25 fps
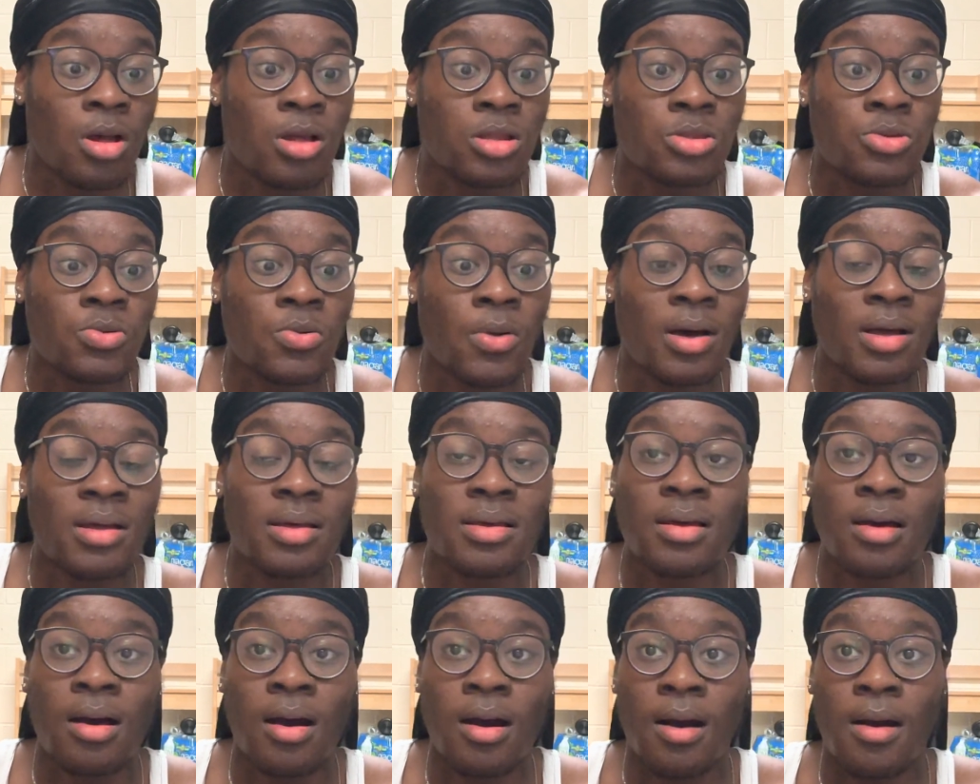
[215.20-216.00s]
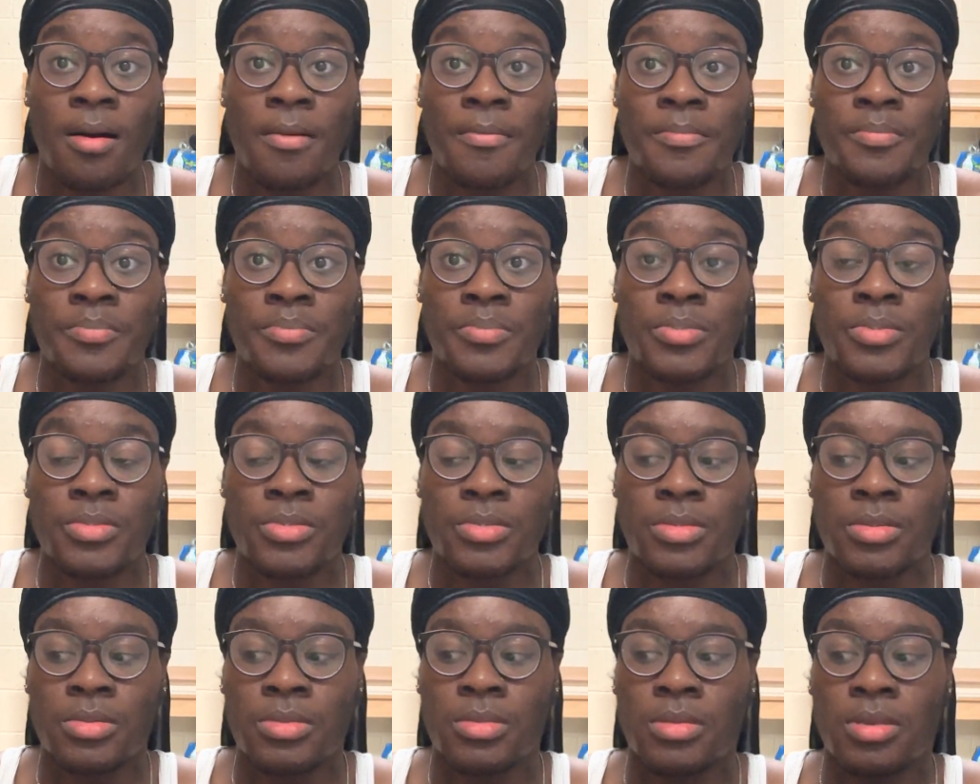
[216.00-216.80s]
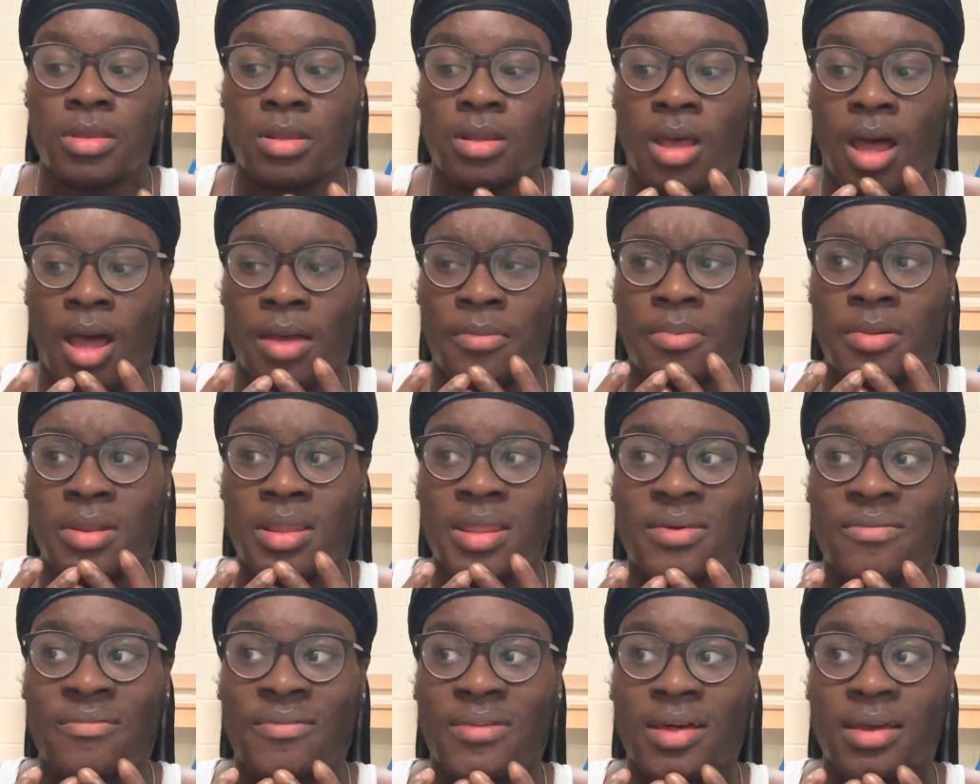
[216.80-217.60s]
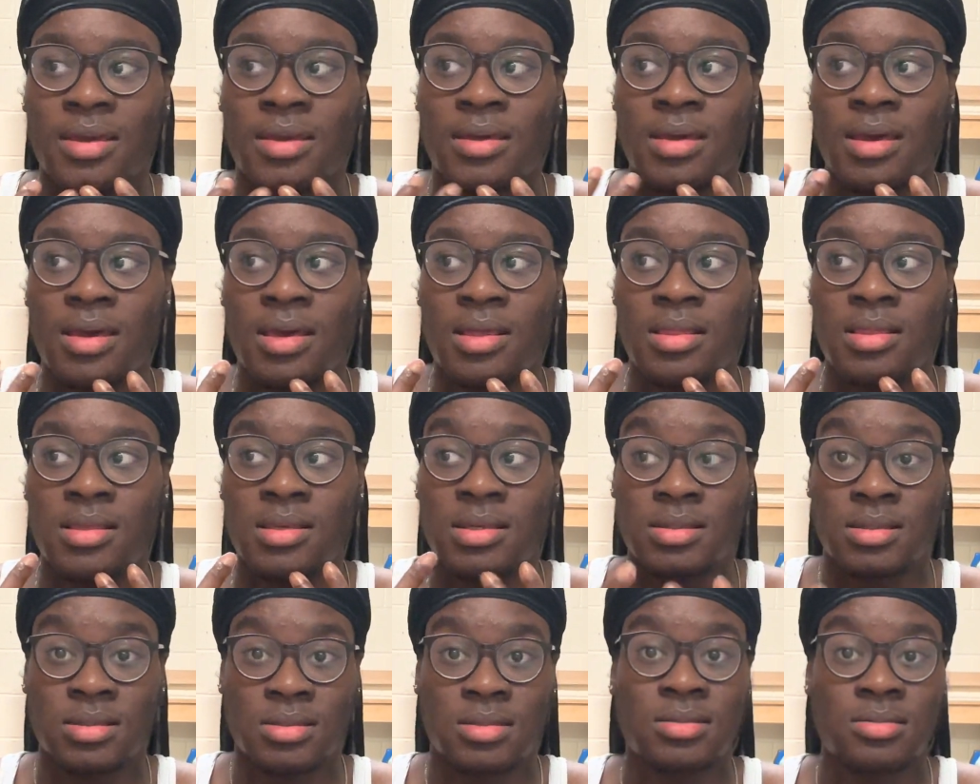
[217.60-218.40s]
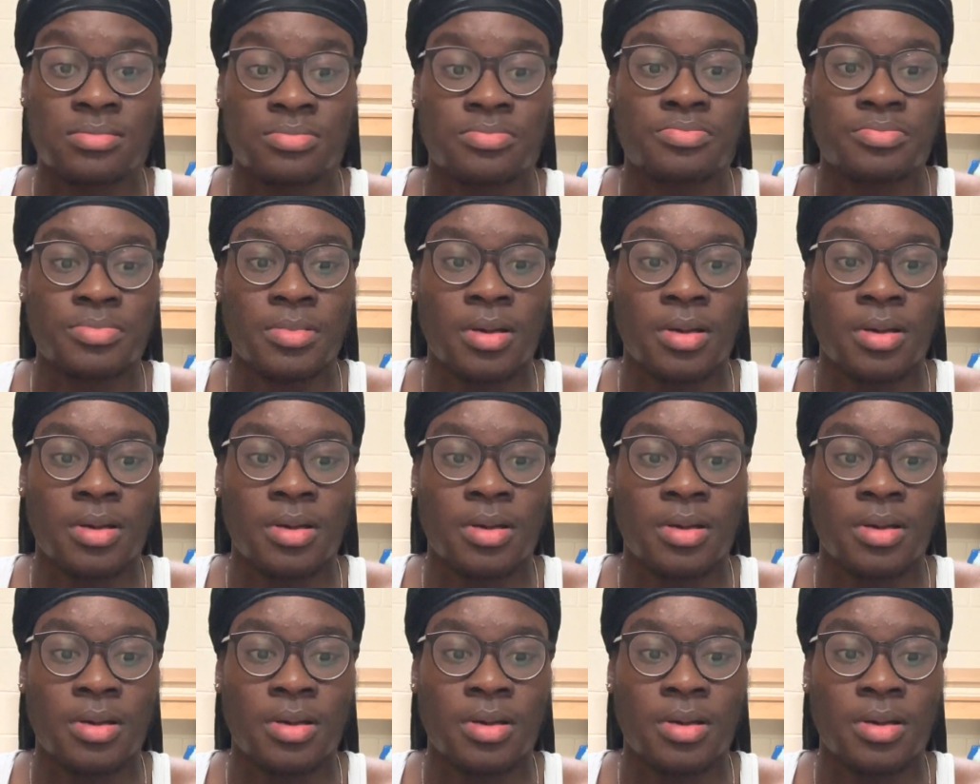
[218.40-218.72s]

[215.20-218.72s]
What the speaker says: Throughout, I believe like in this